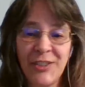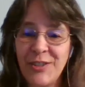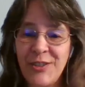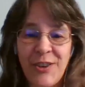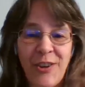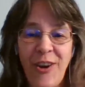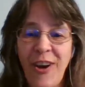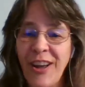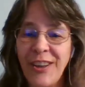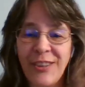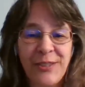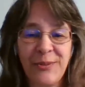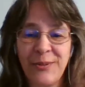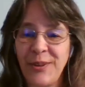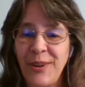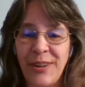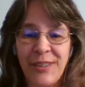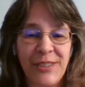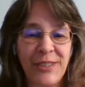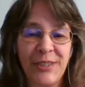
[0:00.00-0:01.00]
it's not to
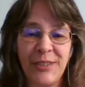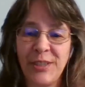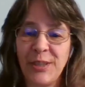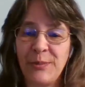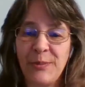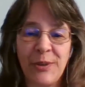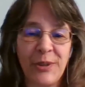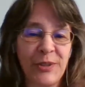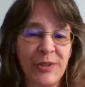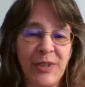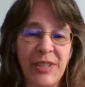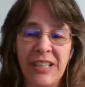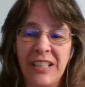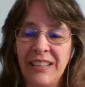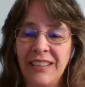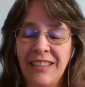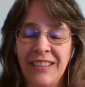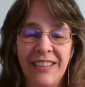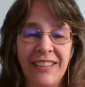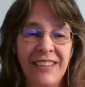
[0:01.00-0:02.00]
an autistic
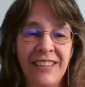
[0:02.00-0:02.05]
person.